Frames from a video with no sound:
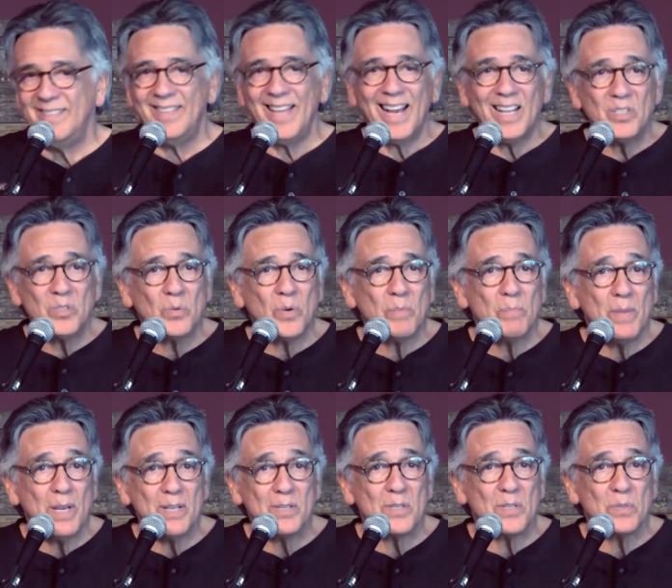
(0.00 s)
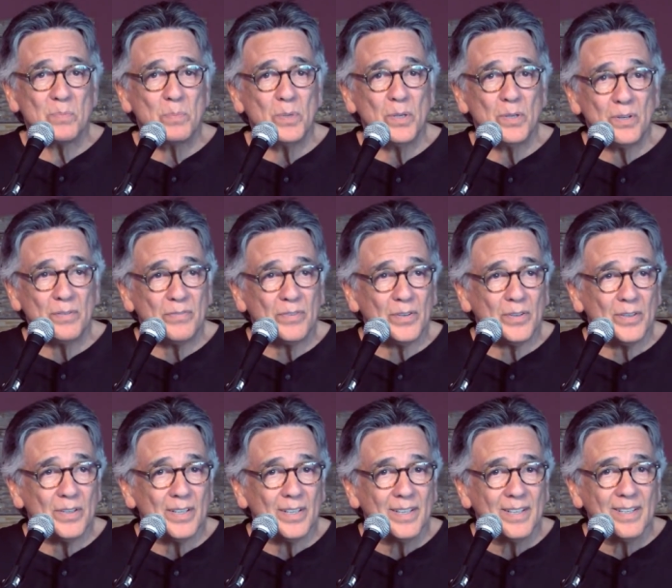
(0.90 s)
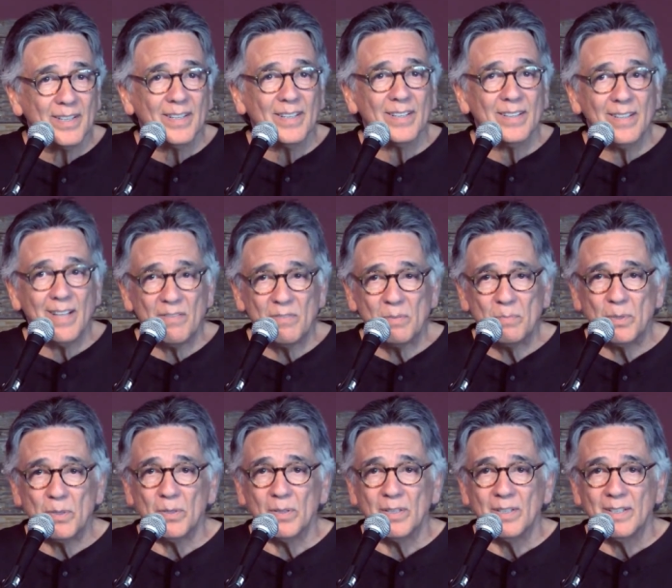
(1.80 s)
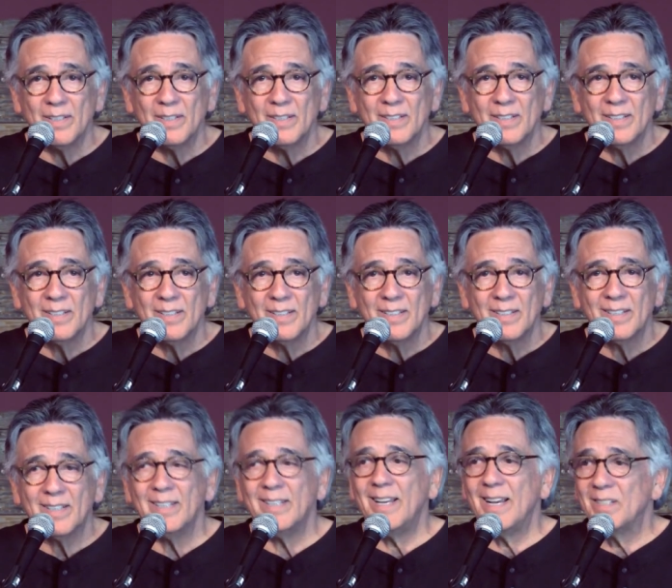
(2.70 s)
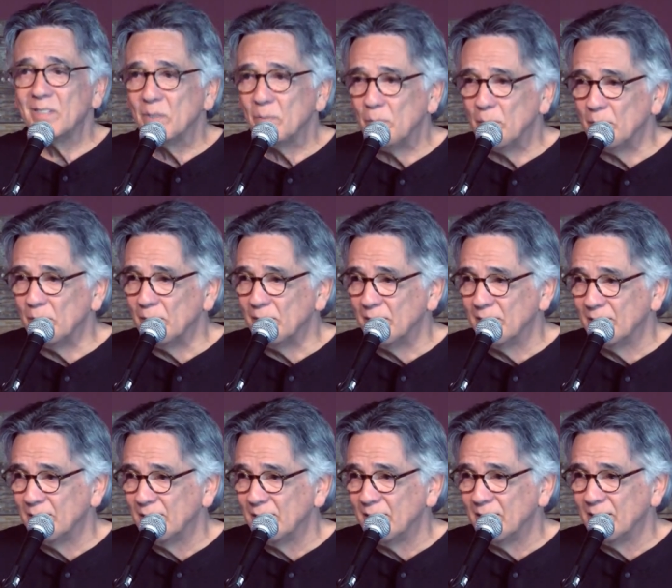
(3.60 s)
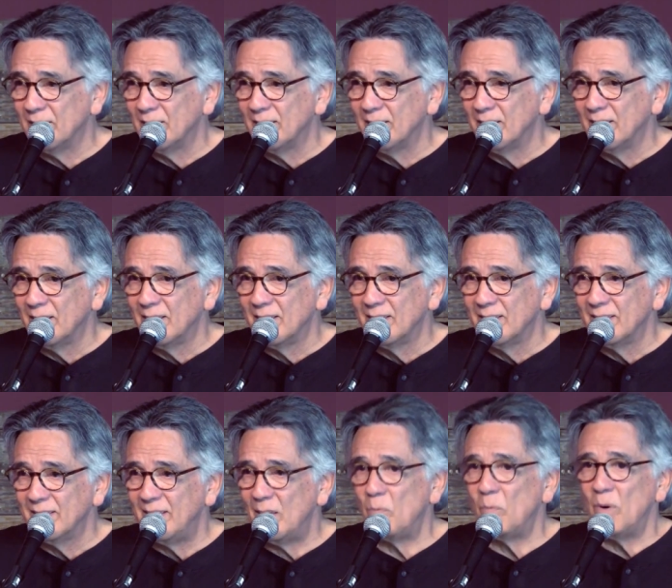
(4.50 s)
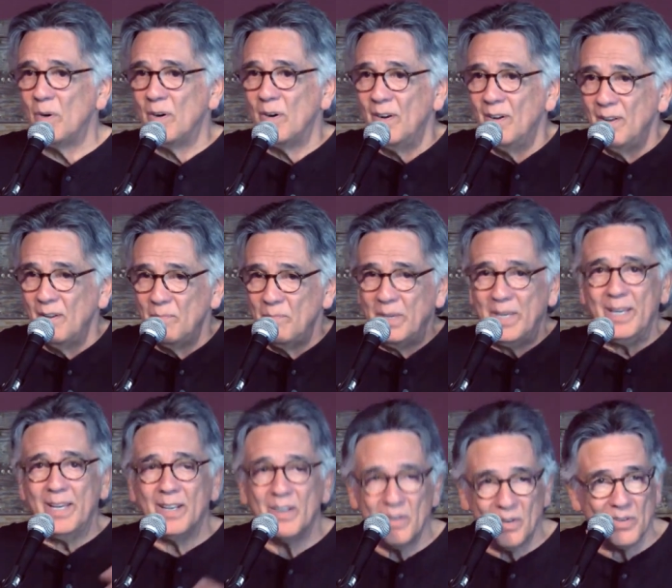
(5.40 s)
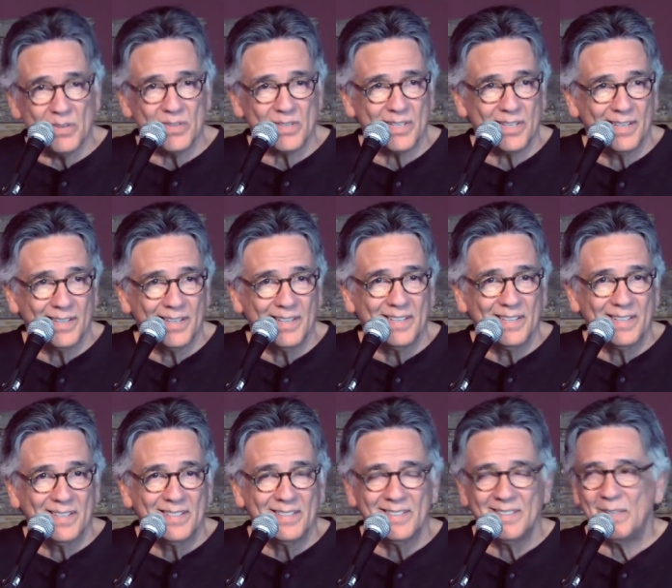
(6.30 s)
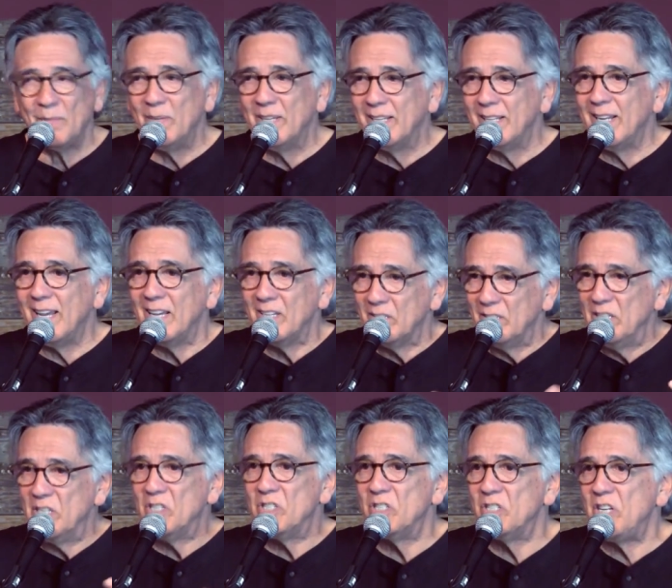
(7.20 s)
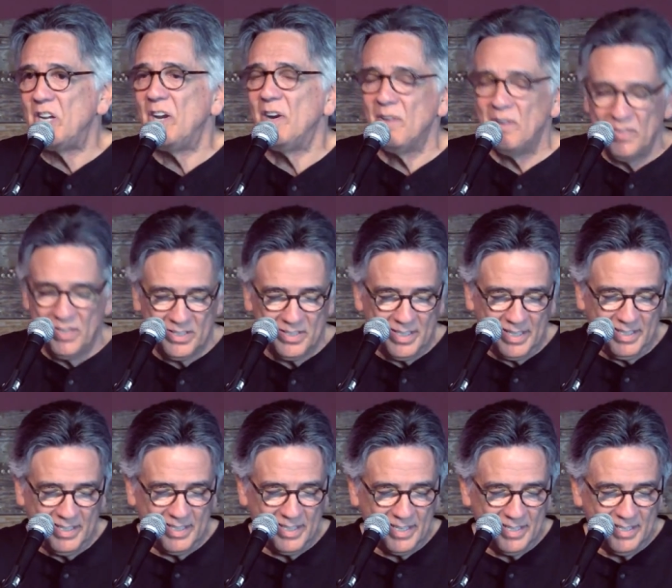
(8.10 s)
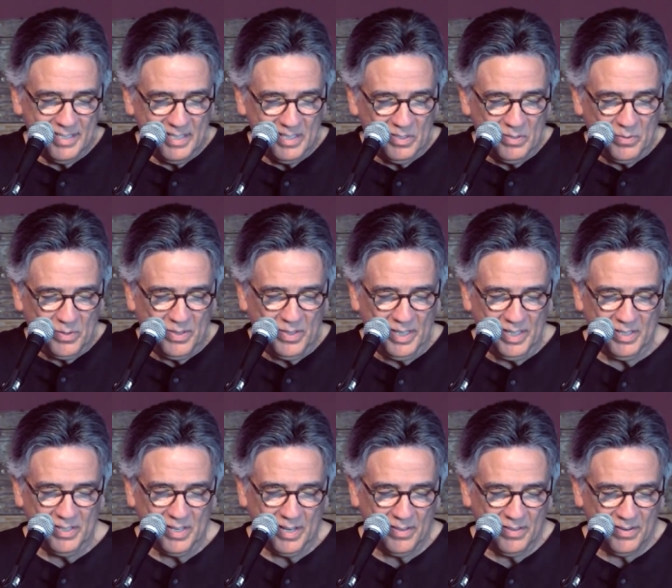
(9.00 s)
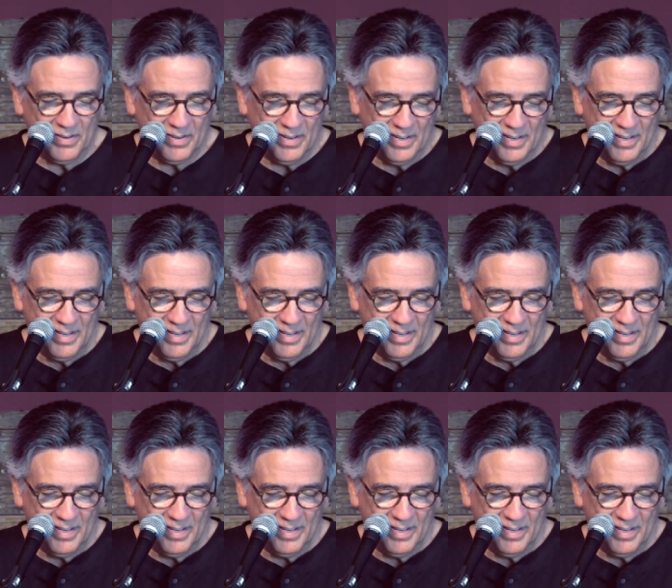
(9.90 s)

that's what makes us beautiful, lovable, connectable, that we're peers that we can actually share this existence with each other.